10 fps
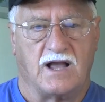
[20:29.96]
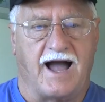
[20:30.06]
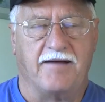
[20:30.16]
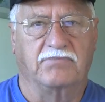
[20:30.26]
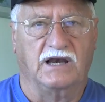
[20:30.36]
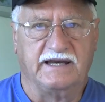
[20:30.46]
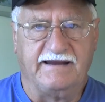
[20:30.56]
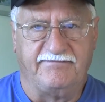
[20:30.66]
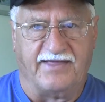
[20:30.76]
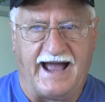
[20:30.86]
I
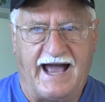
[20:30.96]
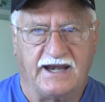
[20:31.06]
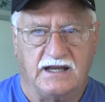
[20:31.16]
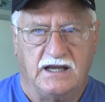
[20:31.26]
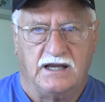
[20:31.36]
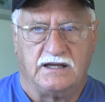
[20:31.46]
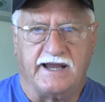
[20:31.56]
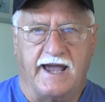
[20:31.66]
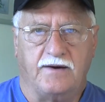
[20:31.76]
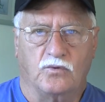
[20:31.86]
believe that.
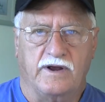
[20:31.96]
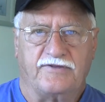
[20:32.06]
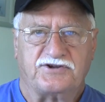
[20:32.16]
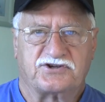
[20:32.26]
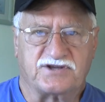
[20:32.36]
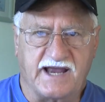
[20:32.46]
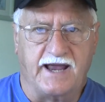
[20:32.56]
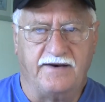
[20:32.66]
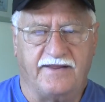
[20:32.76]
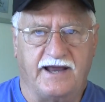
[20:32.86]
Yet with
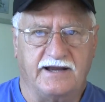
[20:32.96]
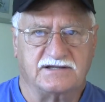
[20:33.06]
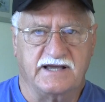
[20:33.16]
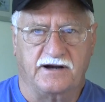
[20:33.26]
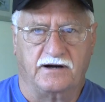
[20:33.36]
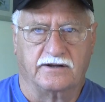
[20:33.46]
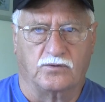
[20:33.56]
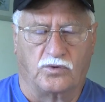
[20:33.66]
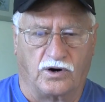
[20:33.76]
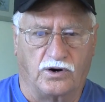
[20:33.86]
sin that has entered the
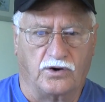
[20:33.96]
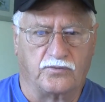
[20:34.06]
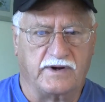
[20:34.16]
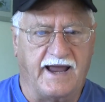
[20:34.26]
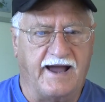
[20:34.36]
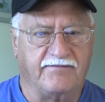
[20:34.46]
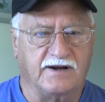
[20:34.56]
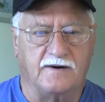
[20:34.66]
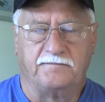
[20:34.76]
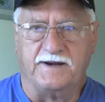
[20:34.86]
world, we have
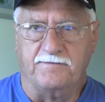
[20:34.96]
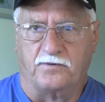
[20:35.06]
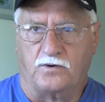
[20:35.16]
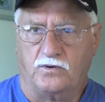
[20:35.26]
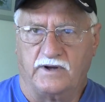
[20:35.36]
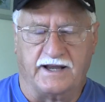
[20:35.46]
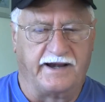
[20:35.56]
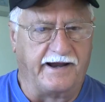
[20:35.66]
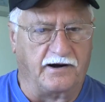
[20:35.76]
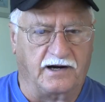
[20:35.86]
young people
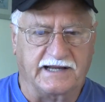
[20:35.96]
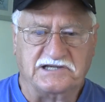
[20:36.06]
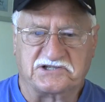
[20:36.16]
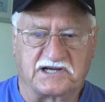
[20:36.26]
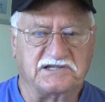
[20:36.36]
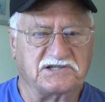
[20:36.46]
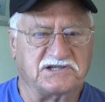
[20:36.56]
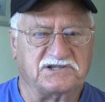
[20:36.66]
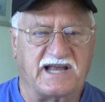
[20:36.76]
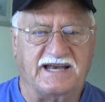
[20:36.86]
inheriting
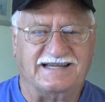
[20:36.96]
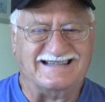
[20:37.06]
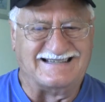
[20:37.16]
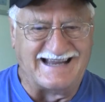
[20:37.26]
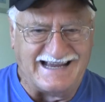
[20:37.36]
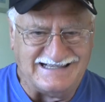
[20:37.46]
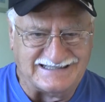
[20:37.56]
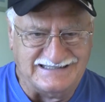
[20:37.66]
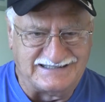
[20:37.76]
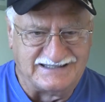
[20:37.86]
sicknesses and
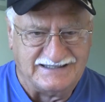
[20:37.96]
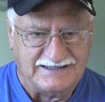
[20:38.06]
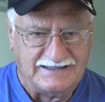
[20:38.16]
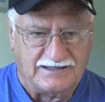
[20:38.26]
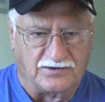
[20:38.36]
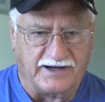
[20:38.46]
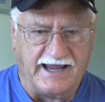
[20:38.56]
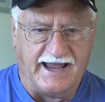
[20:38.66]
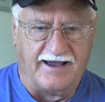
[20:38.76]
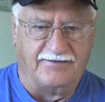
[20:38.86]
diseases. We
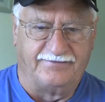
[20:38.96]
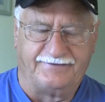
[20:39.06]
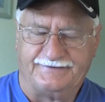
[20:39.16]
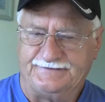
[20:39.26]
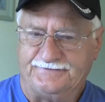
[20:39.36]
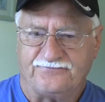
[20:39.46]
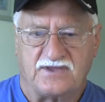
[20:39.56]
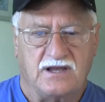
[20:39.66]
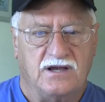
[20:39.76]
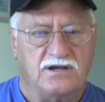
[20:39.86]
have
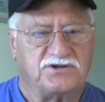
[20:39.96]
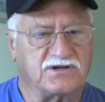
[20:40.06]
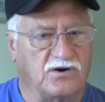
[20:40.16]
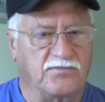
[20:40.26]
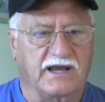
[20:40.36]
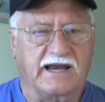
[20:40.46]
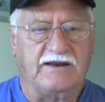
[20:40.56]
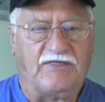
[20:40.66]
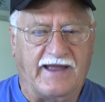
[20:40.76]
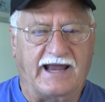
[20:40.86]
so many
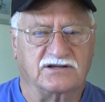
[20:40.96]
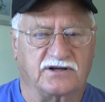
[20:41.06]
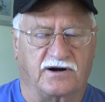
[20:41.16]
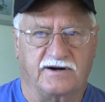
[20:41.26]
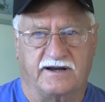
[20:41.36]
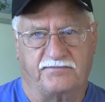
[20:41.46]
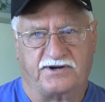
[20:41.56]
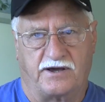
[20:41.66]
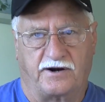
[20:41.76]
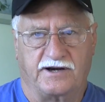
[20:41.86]
things that are dumped
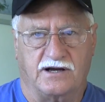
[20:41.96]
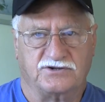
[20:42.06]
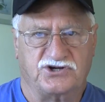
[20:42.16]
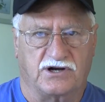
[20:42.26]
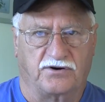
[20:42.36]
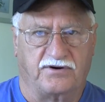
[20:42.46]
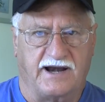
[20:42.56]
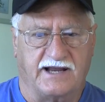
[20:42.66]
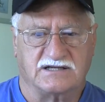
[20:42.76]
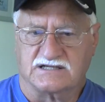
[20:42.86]
on our young children.
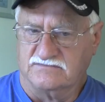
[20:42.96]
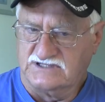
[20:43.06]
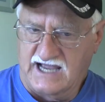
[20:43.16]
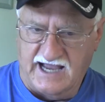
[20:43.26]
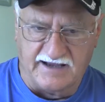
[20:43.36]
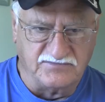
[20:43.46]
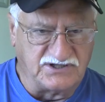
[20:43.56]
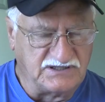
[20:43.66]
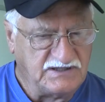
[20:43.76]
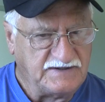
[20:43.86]
And sometimes